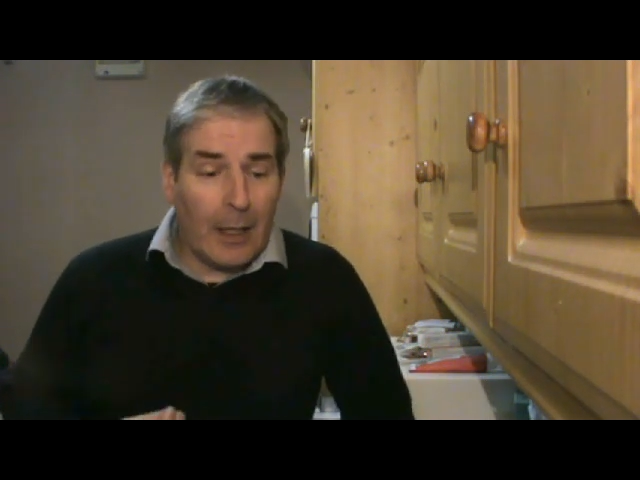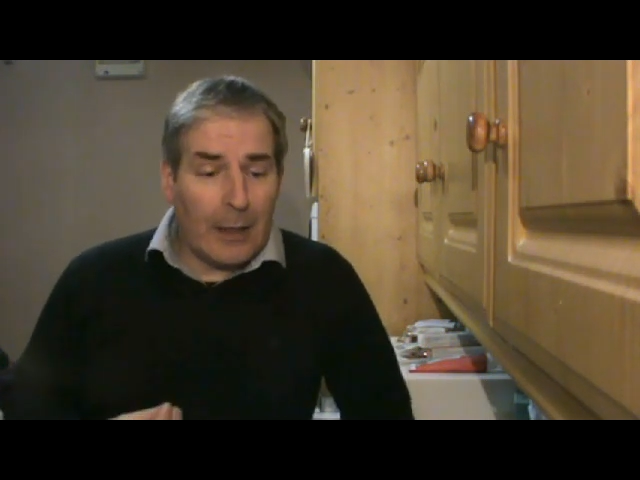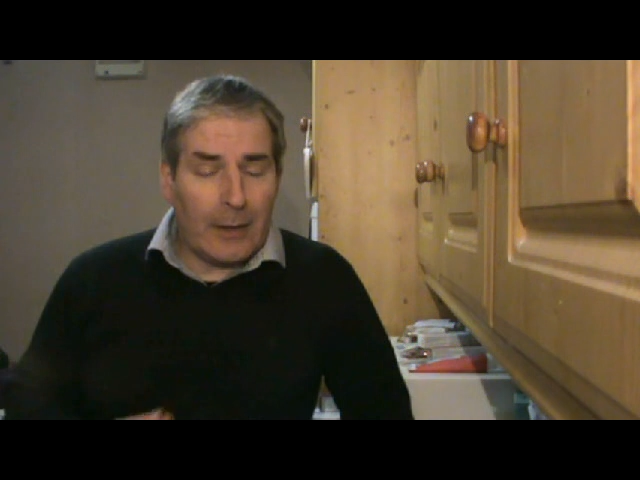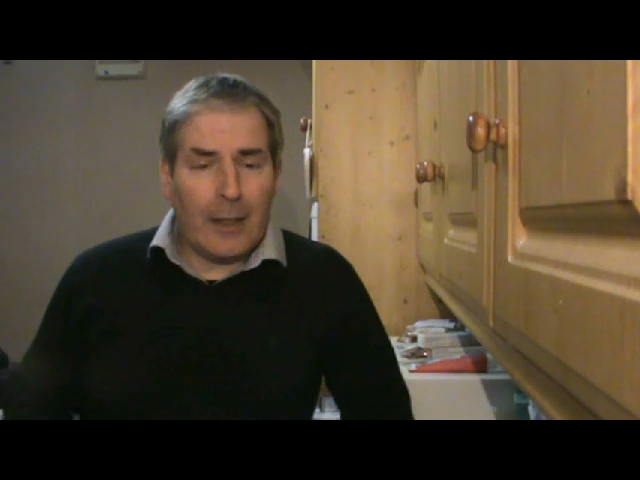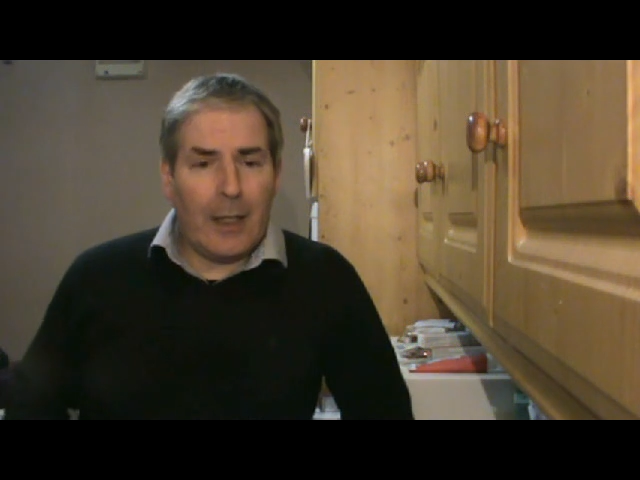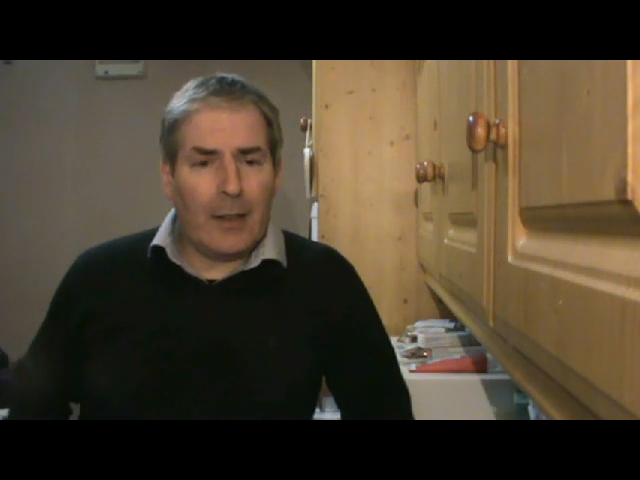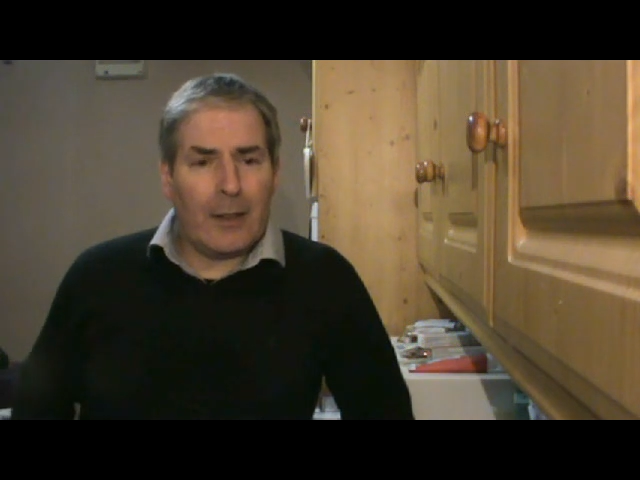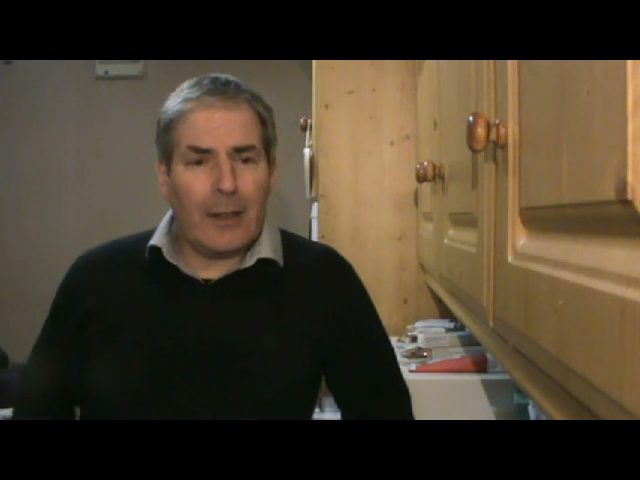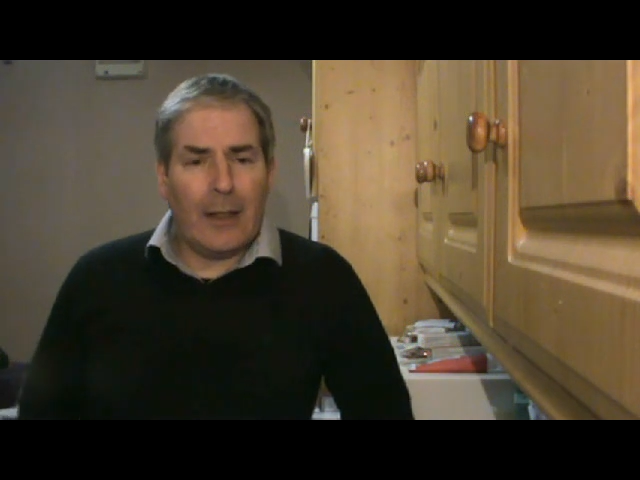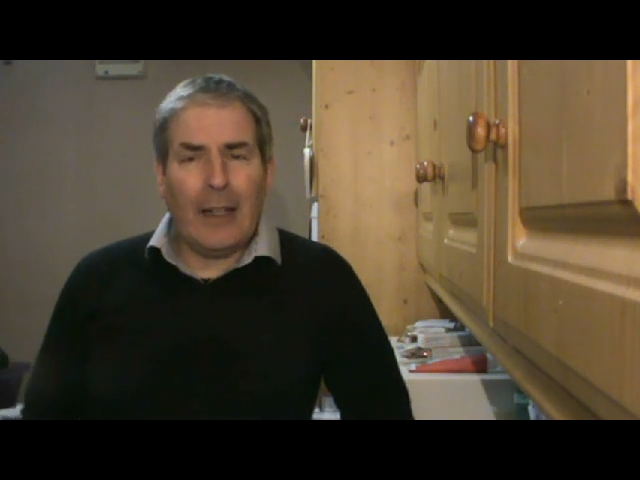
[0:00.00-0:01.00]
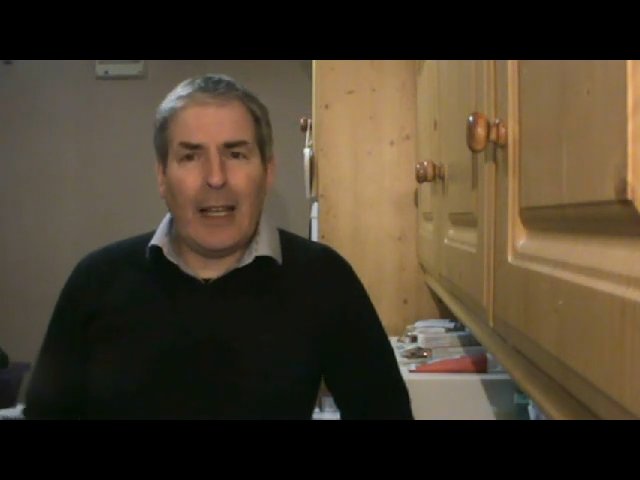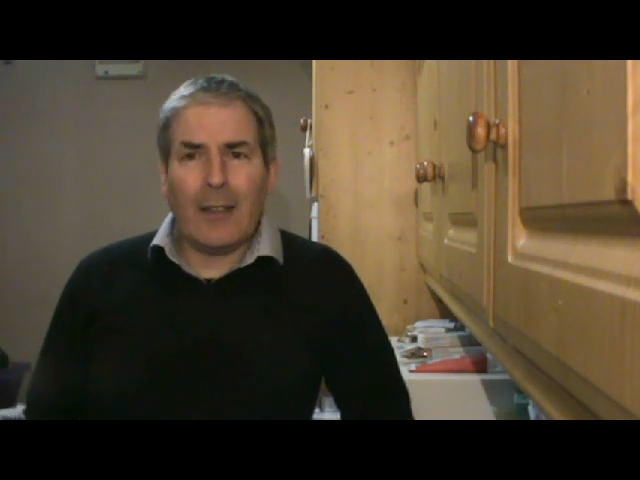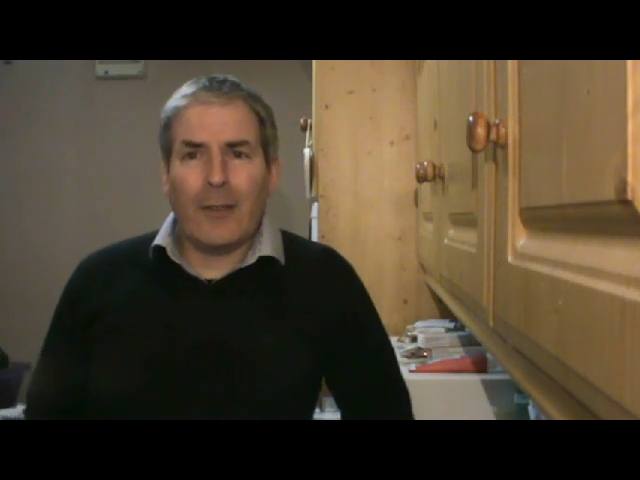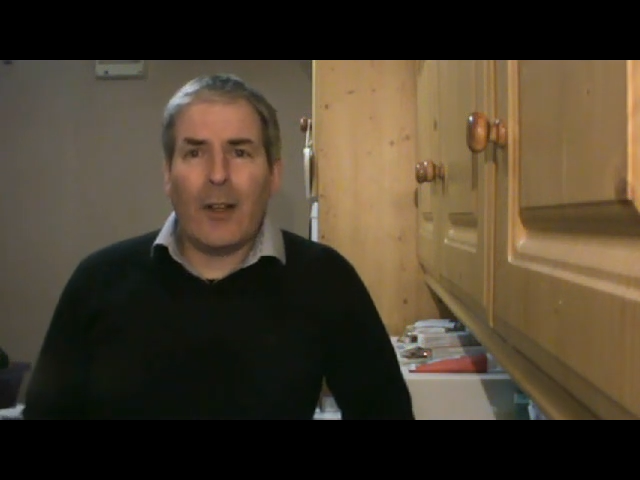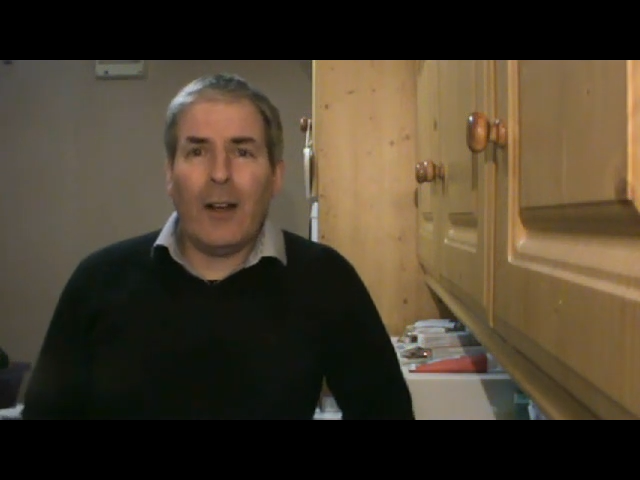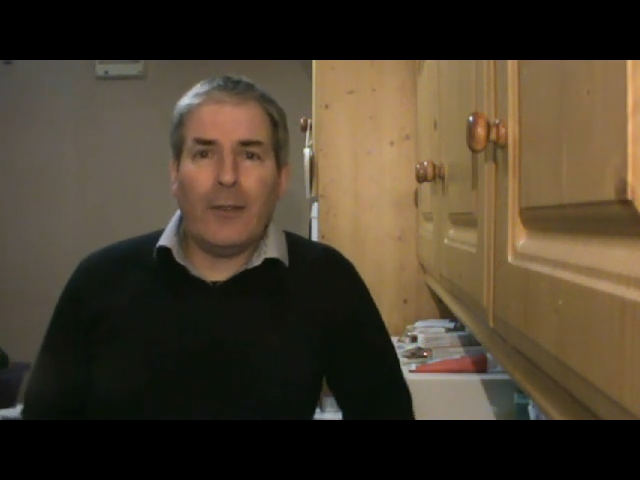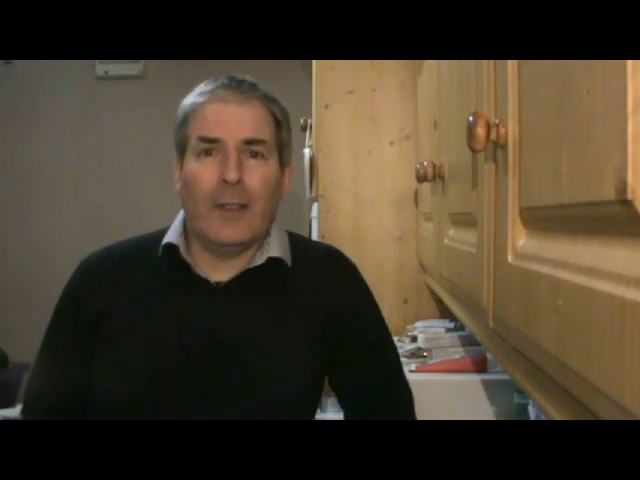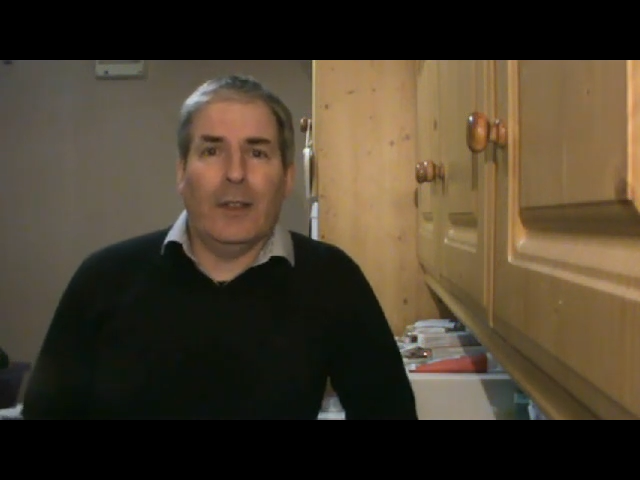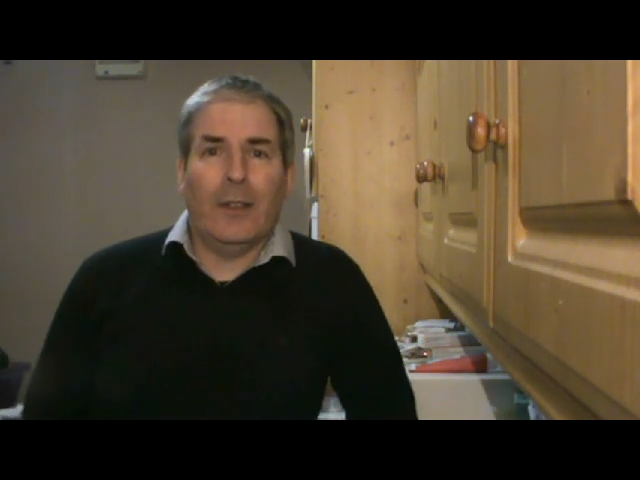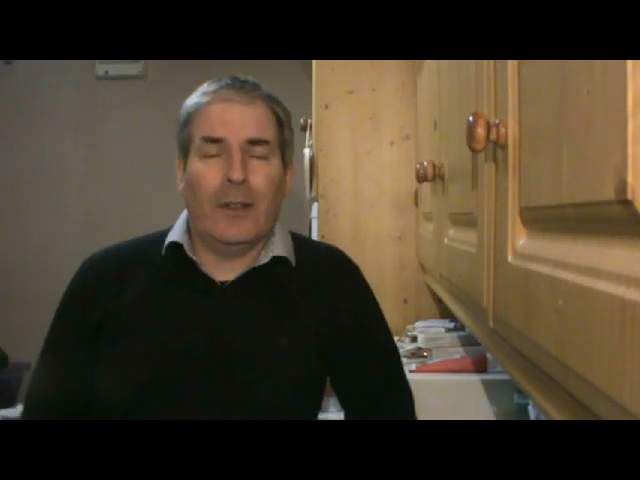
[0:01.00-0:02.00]
He's kind of has lack of
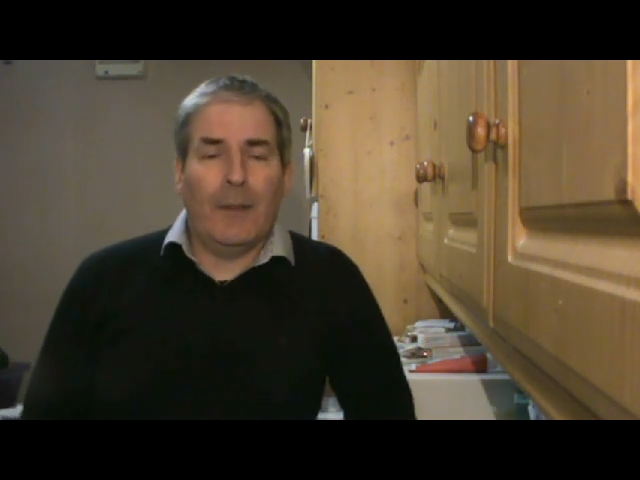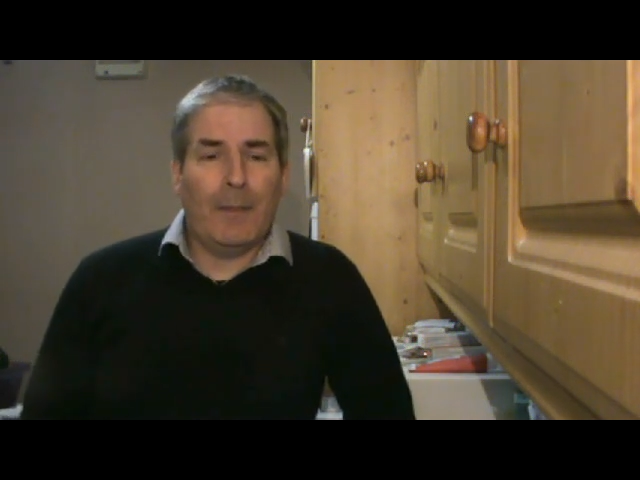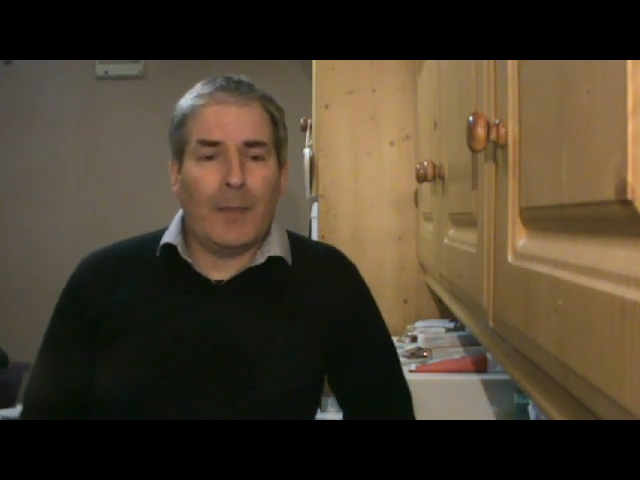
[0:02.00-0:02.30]
confidence.